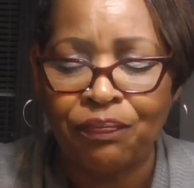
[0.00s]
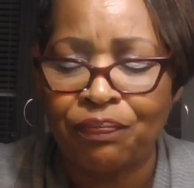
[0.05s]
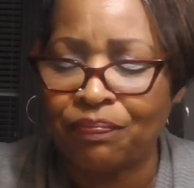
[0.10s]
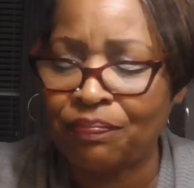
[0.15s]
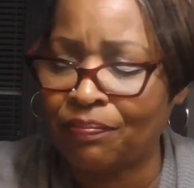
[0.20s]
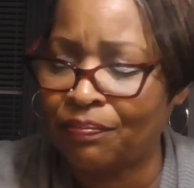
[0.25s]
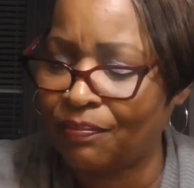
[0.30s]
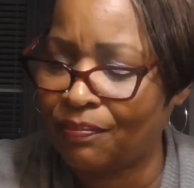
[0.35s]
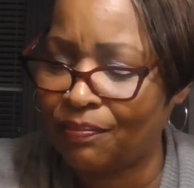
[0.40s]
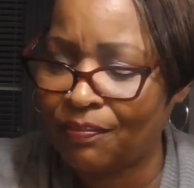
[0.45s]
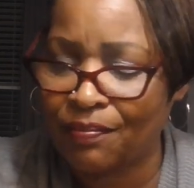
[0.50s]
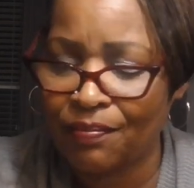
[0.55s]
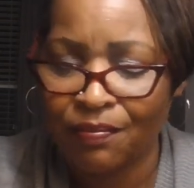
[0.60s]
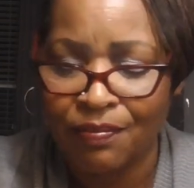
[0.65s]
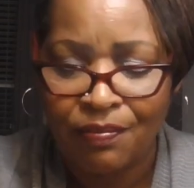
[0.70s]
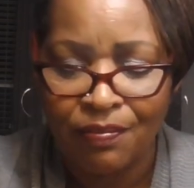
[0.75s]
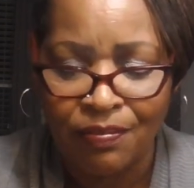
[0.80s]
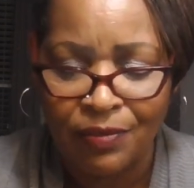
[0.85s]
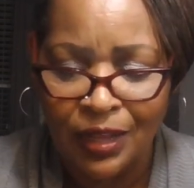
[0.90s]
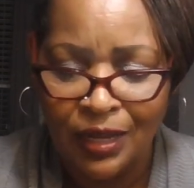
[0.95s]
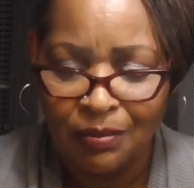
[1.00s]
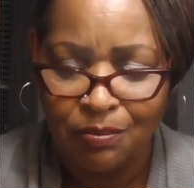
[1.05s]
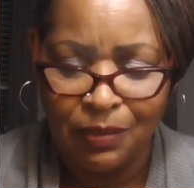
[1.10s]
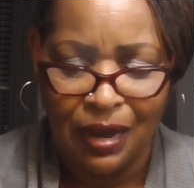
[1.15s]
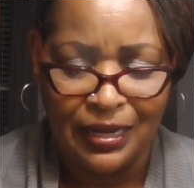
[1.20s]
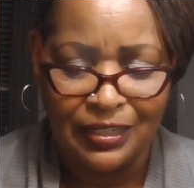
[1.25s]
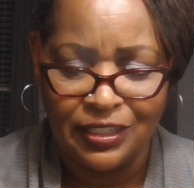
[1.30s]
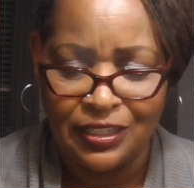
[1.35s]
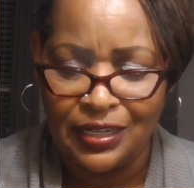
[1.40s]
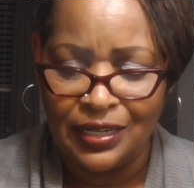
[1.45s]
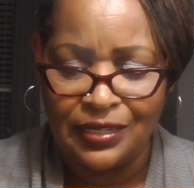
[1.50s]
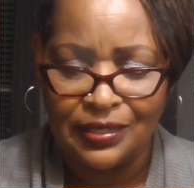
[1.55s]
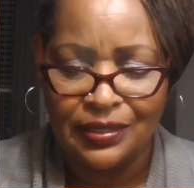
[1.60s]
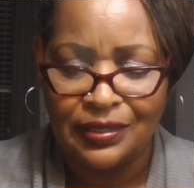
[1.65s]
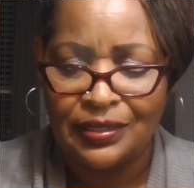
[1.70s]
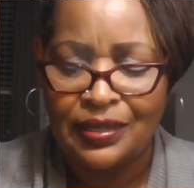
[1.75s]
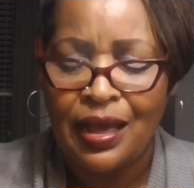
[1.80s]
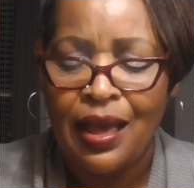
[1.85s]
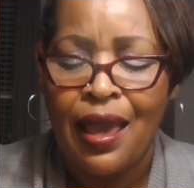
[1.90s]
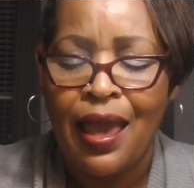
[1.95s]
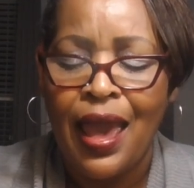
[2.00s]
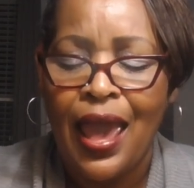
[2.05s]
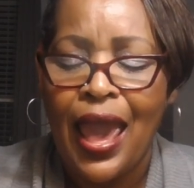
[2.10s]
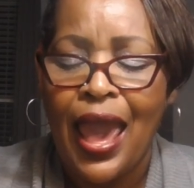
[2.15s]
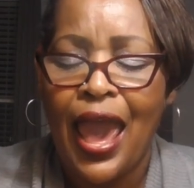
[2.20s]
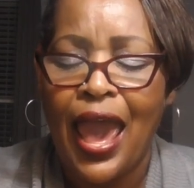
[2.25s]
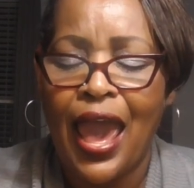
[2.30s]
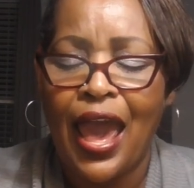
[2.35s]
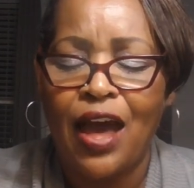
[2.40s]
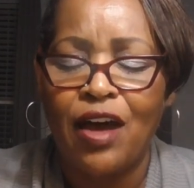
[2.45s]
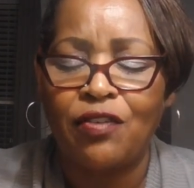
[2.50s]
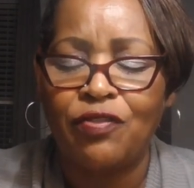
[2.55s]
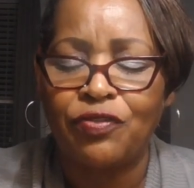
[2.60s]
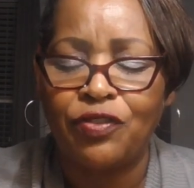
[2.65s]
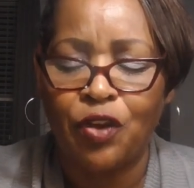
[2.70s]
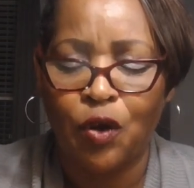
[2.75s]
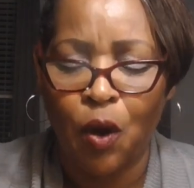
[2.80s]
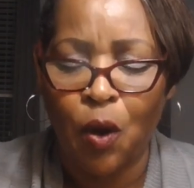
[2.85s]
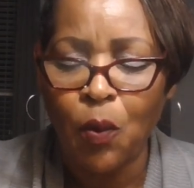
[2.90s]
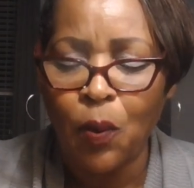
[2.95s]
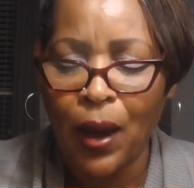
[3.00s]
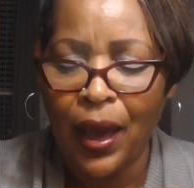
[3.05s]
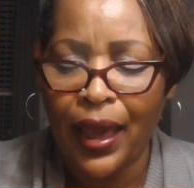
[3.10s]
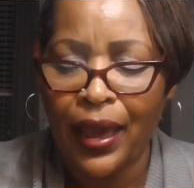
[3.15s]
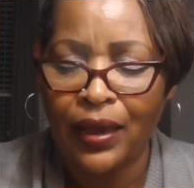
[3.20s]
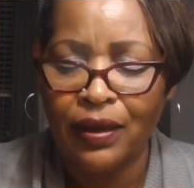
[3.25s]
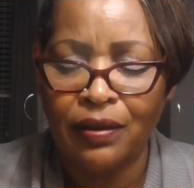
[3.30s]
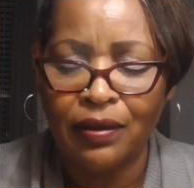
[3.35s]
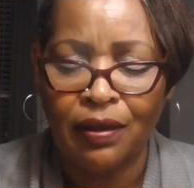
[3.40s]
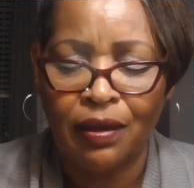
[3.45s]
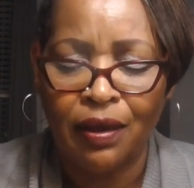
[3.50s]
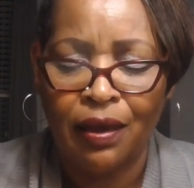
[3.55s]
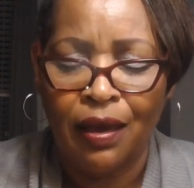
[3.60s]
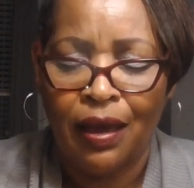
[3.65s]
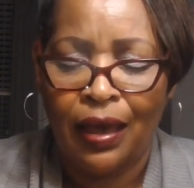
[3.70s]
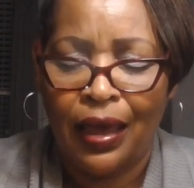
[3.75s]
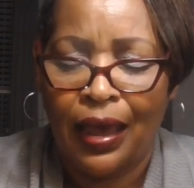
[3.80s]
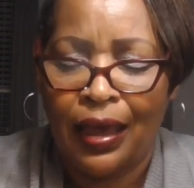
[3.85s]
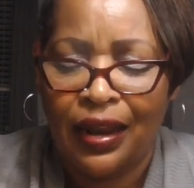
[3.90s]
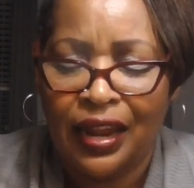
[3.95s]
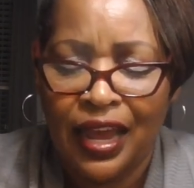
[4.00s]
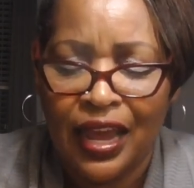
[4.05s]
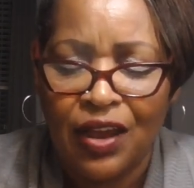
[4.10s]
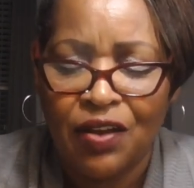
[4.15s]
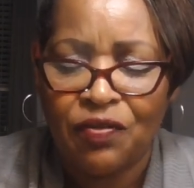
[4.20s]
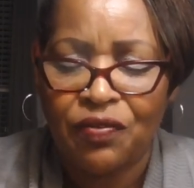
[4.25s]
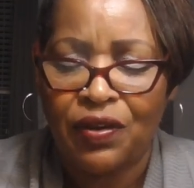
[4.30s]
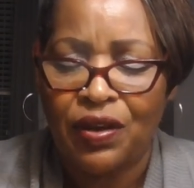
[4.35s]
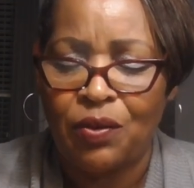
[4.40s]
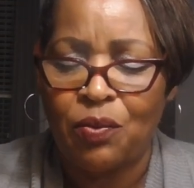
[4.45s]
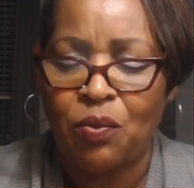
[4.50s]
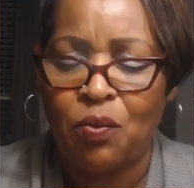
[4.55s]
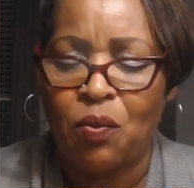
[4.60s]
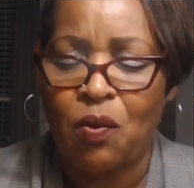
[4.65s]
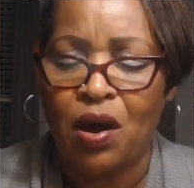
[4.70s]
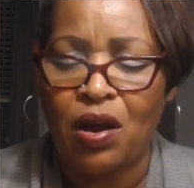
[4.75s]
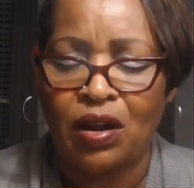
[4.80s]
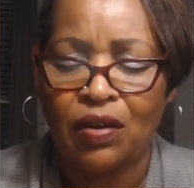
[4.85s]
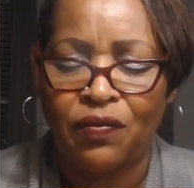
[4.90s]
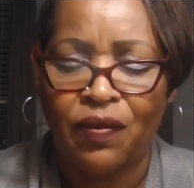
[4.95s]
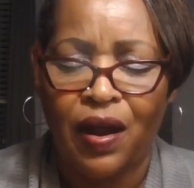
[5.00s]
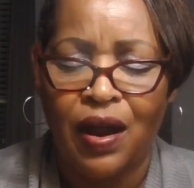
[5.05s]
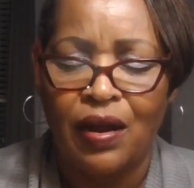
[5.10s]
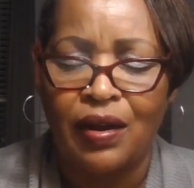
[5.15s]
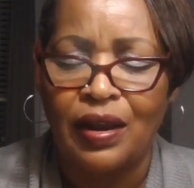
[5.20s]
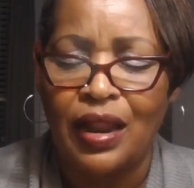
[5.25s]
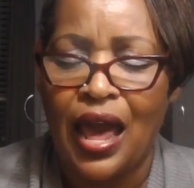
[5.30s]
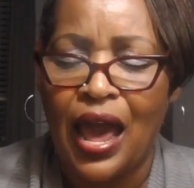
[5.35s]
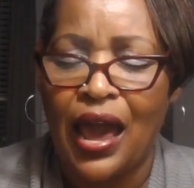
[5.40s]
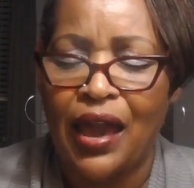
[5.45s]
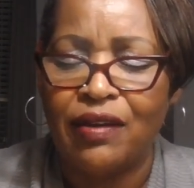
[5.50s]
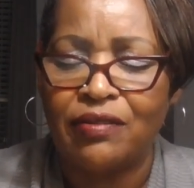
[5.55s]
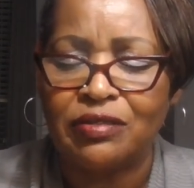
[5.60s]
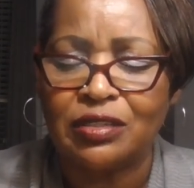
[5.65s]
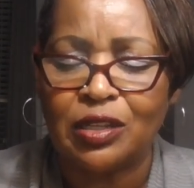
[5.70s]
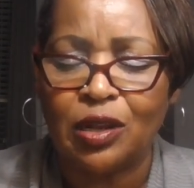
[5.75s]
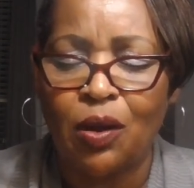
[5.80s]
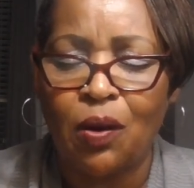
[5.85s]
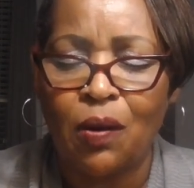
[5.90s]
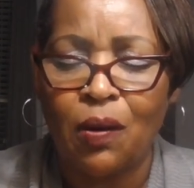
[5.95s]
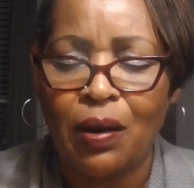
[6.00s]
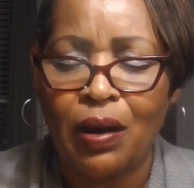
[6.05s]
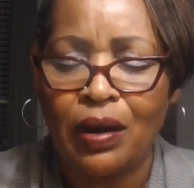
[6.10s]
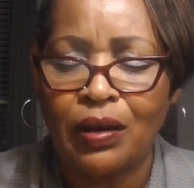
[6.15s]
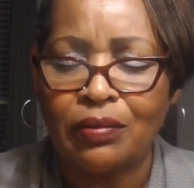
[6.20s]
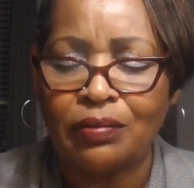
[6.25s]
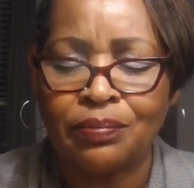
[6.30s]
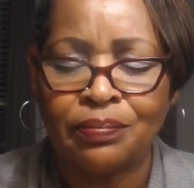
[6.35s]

My Jesus, have your way in every one of our lives, Lord.